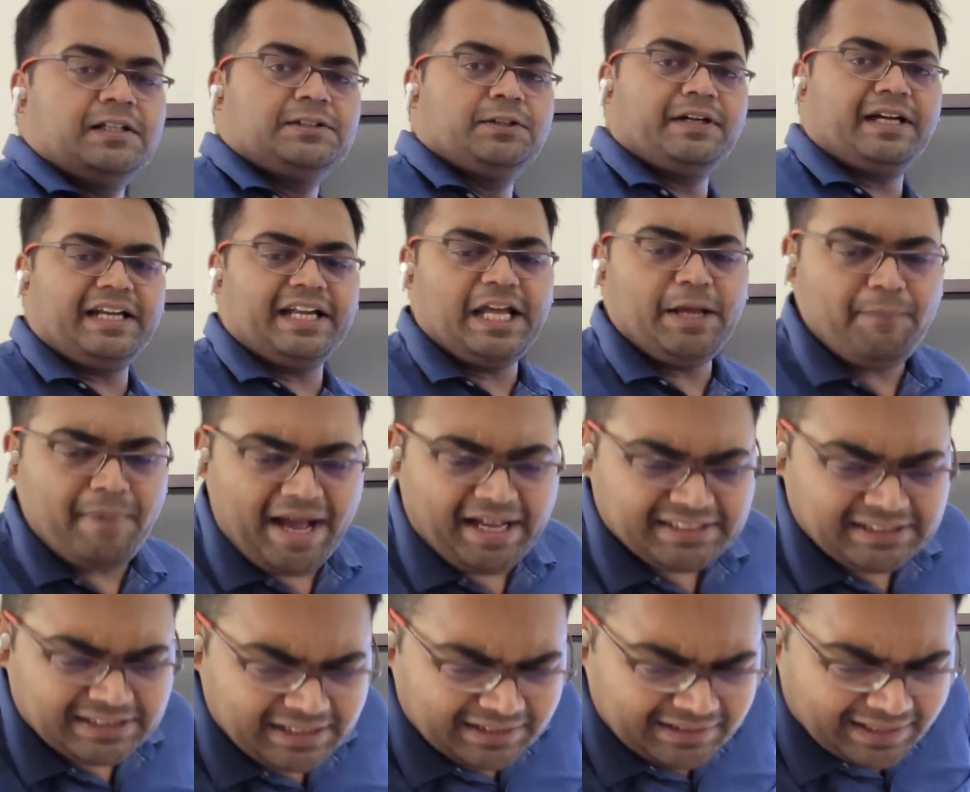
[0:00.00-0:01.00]
So you can
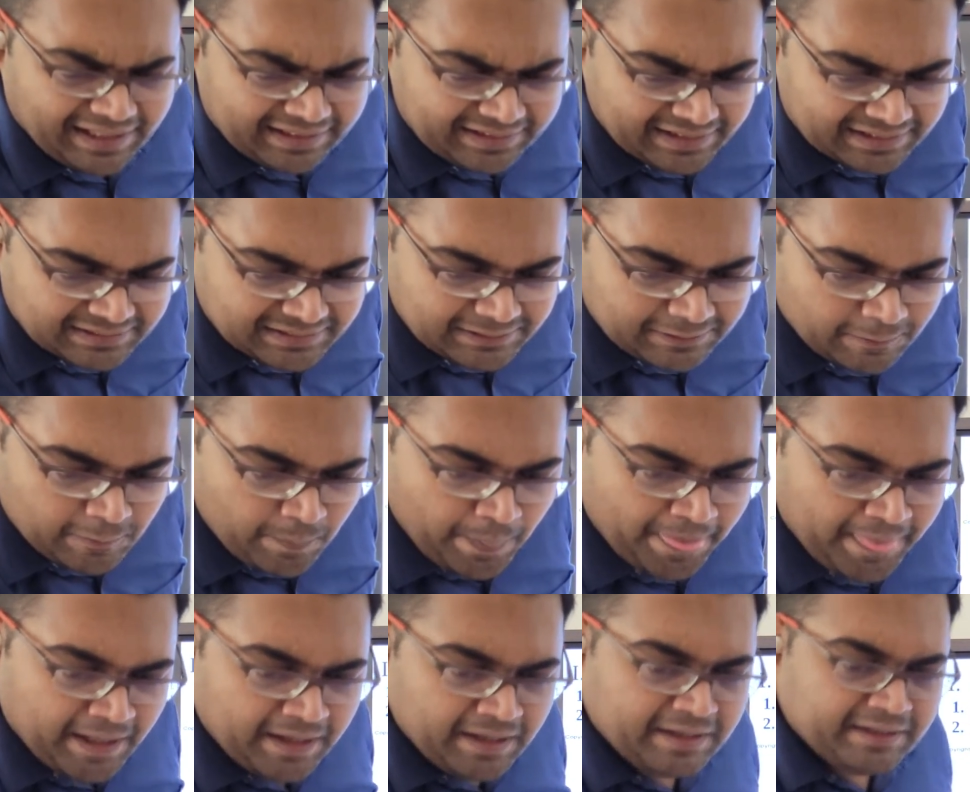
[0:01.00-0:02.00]
imagine it like this.
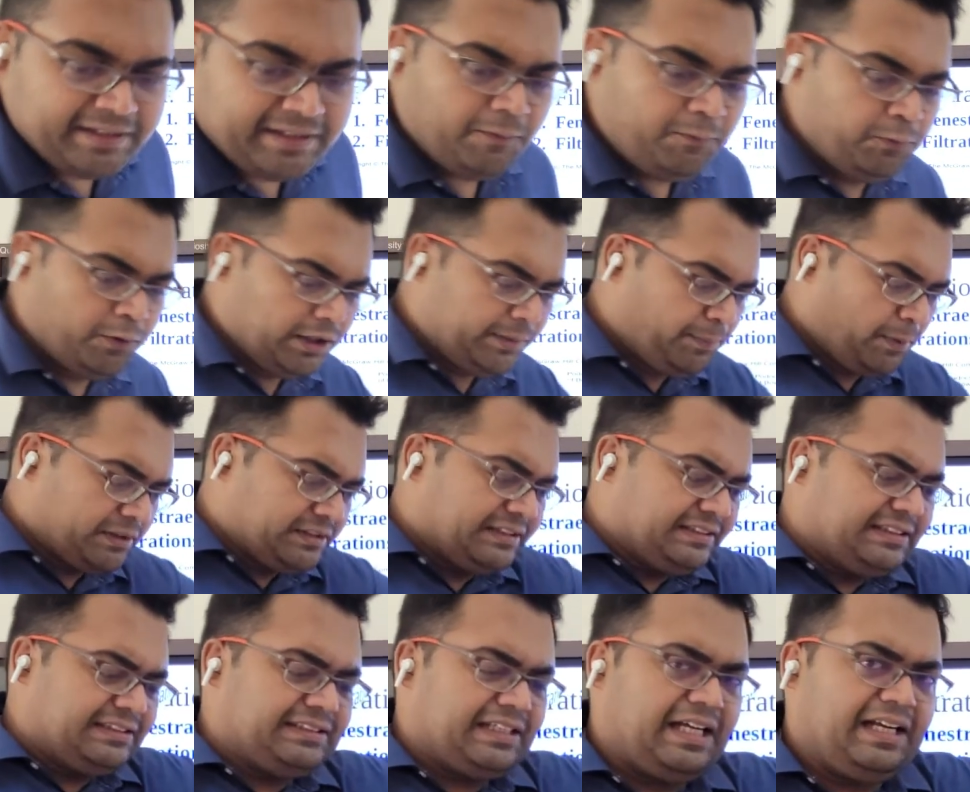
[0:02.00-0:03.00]
The foot
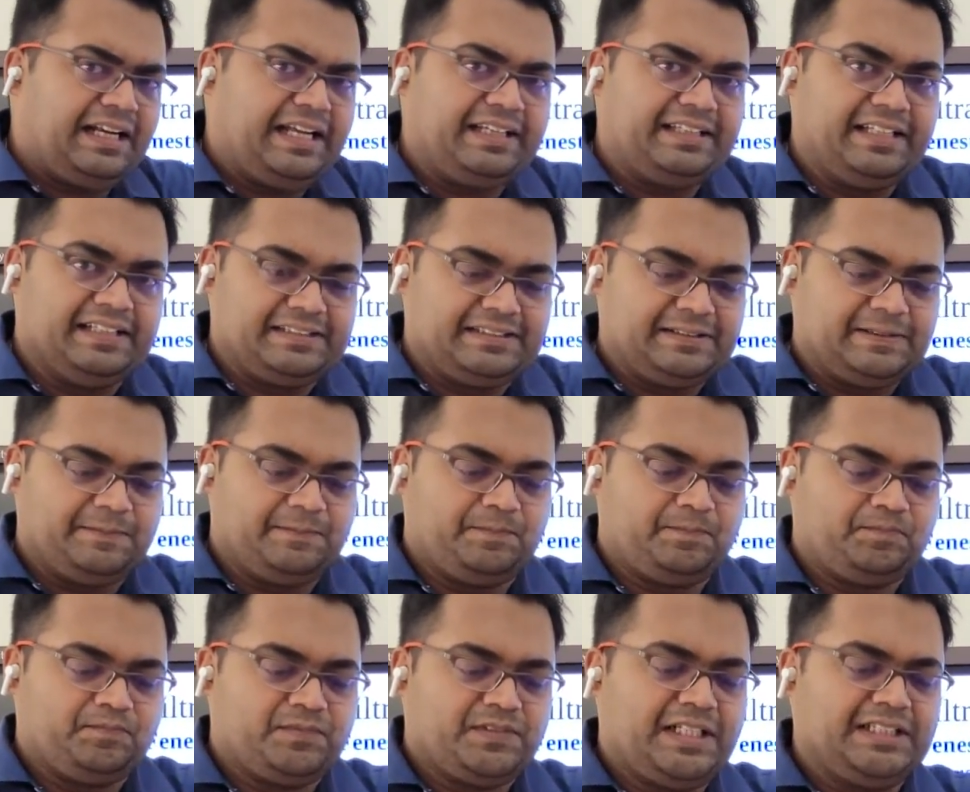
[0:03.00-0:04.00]
processes are like this.
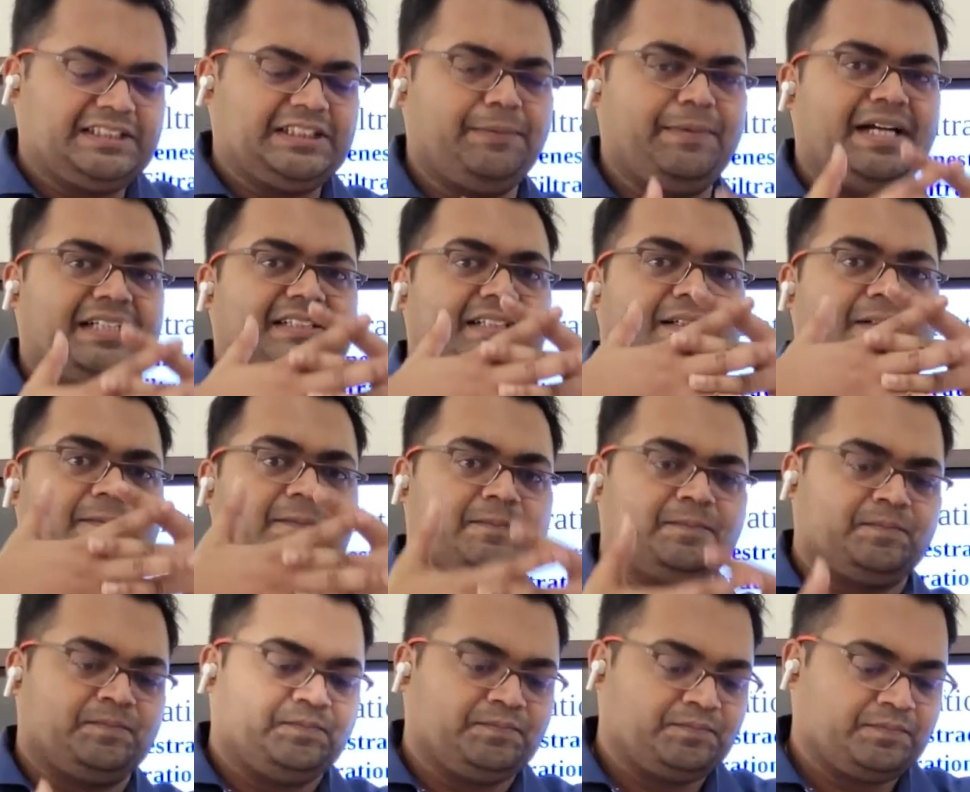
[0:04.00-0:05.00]
Just imagine.
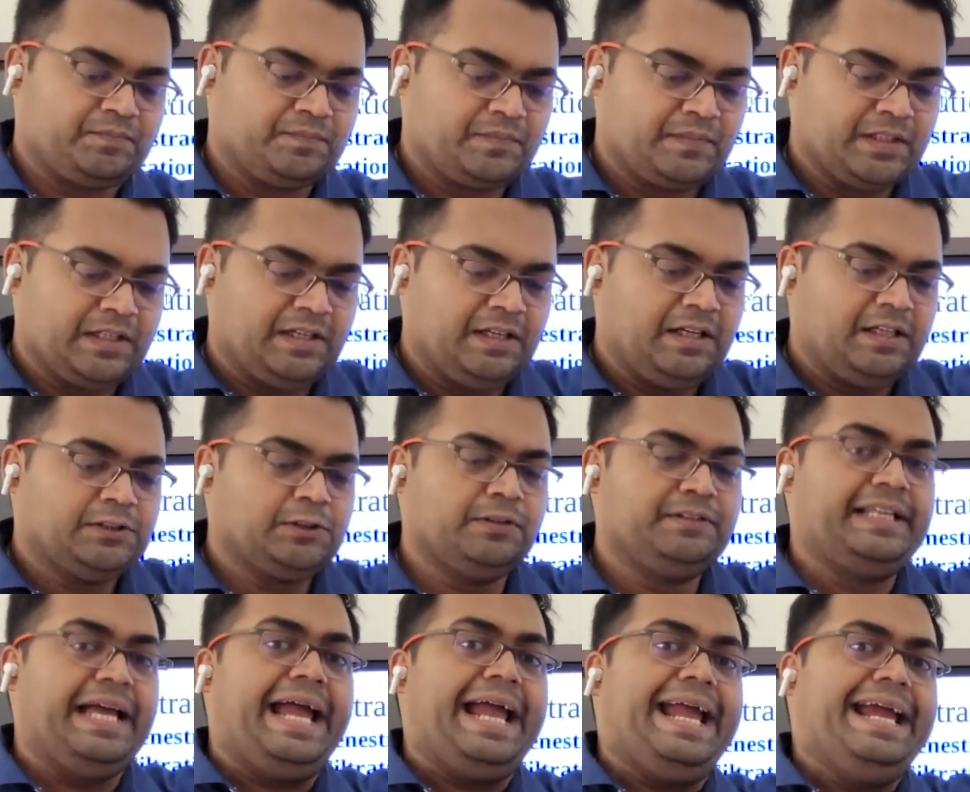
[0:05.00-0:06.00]
So
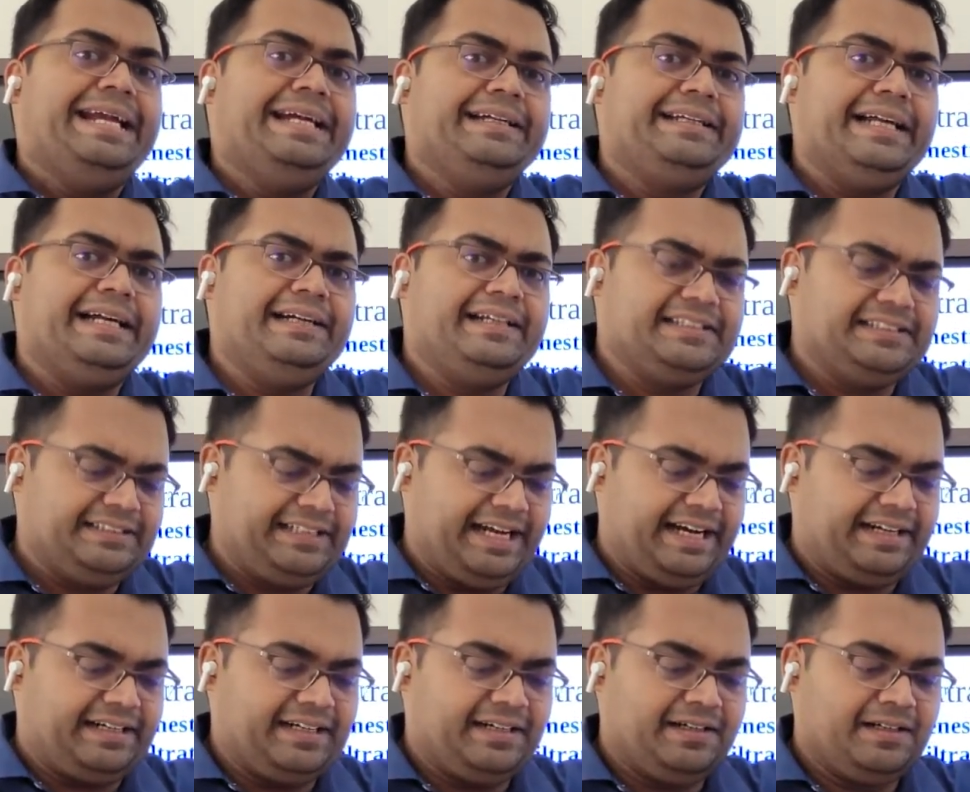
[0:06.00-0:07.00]
they
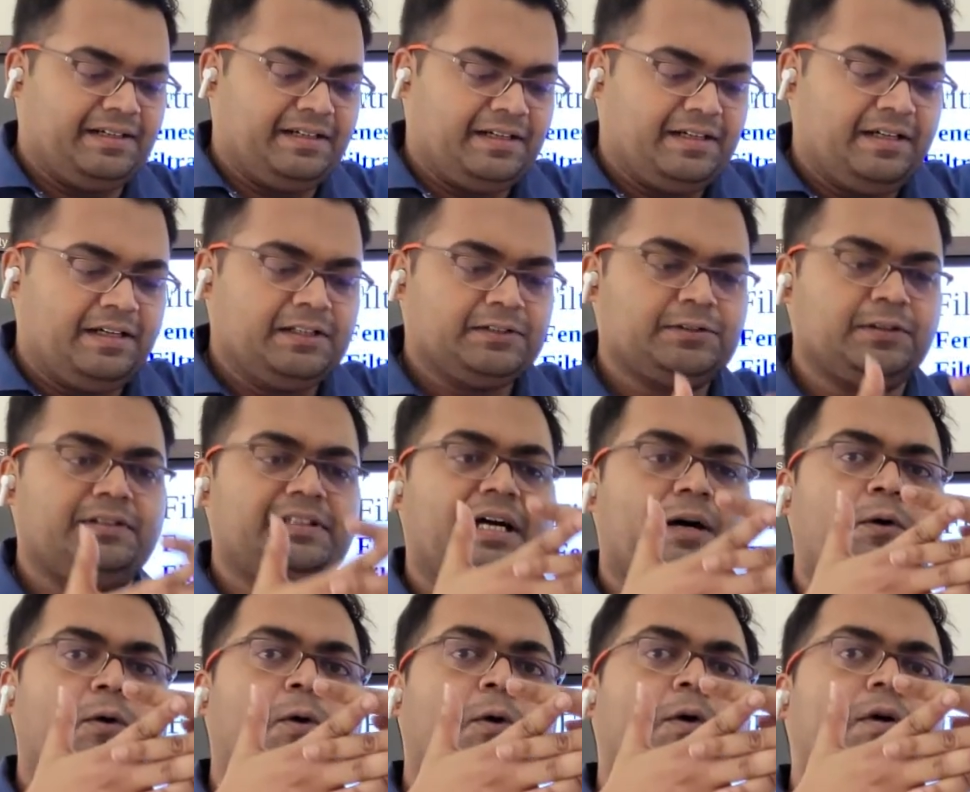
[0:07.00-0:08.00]
interdigitate. So
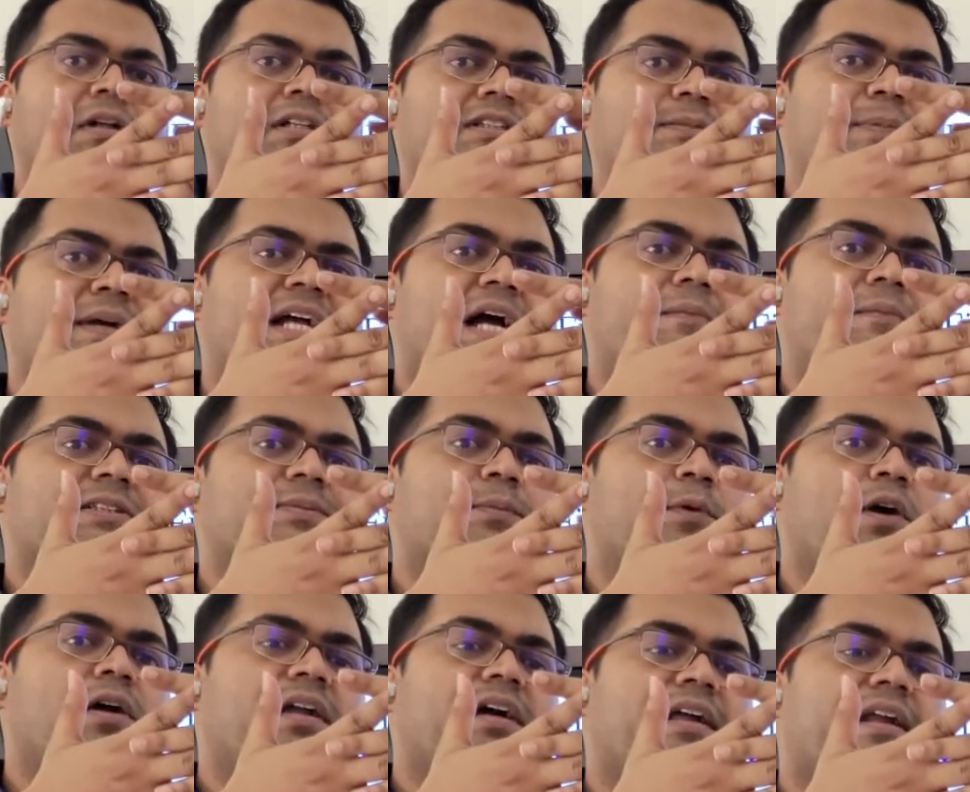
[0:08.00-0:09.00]
the holes become
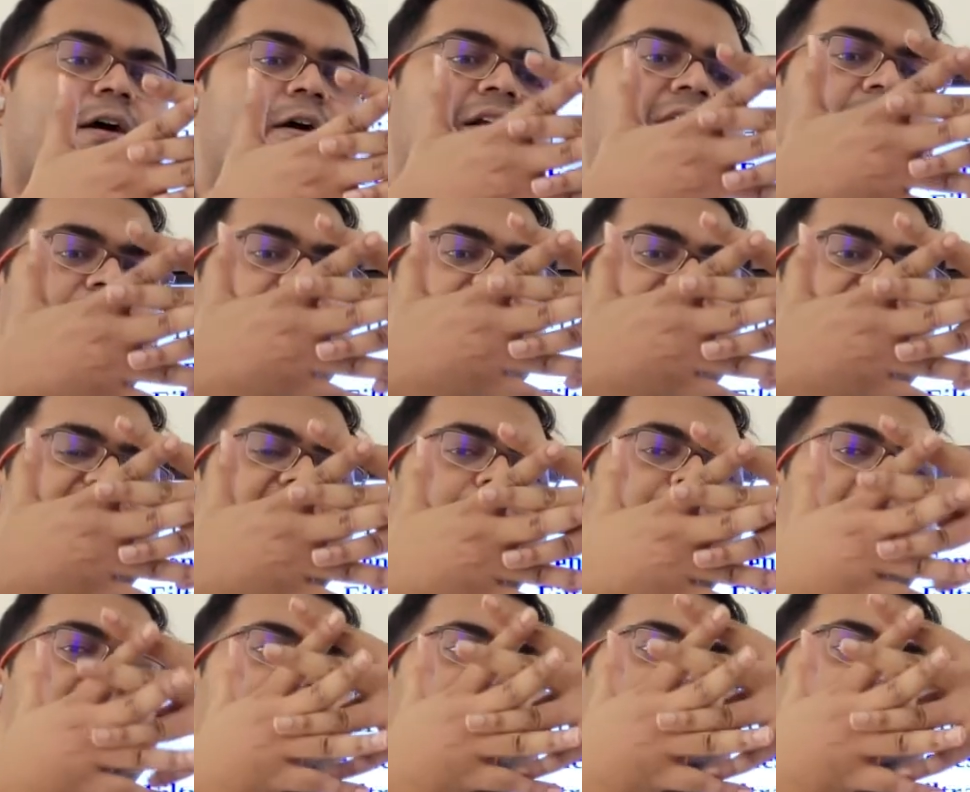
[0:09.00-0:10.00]
smaller or the
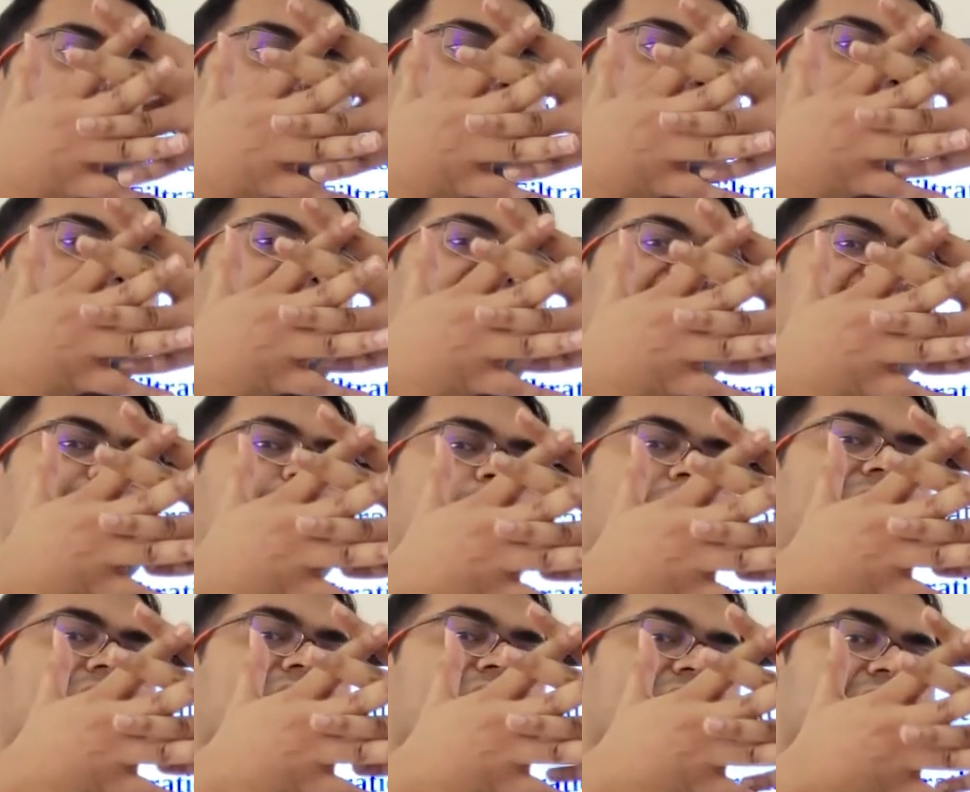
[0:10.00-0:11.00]
fenestra becomes smaller and
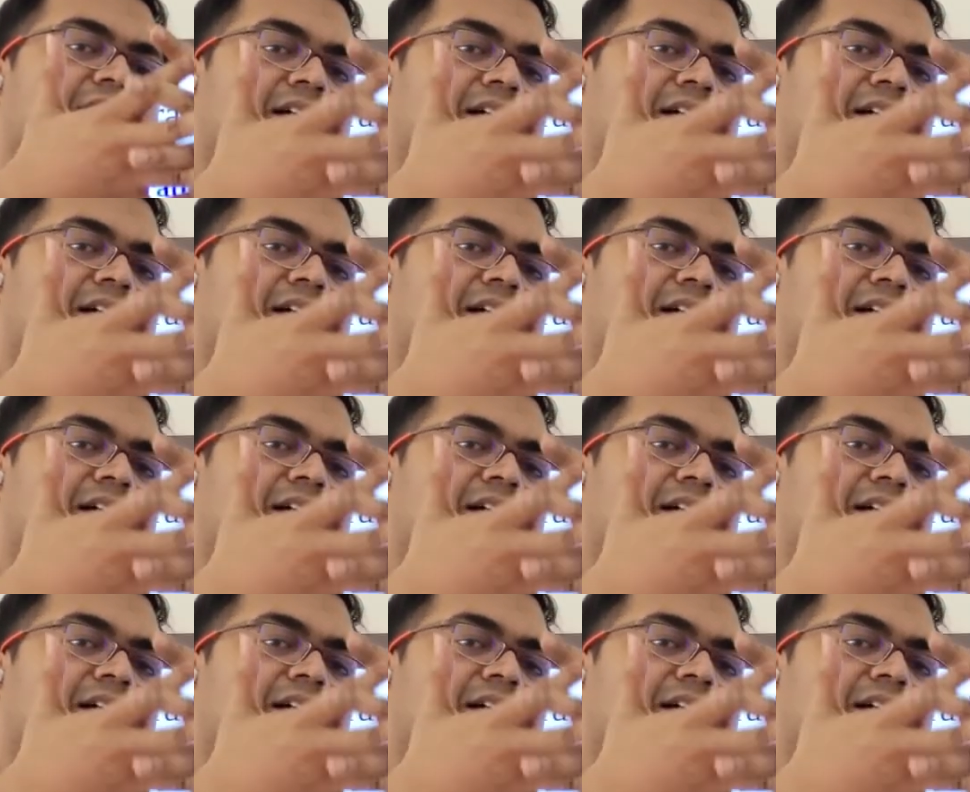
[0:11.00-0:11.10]
smaller.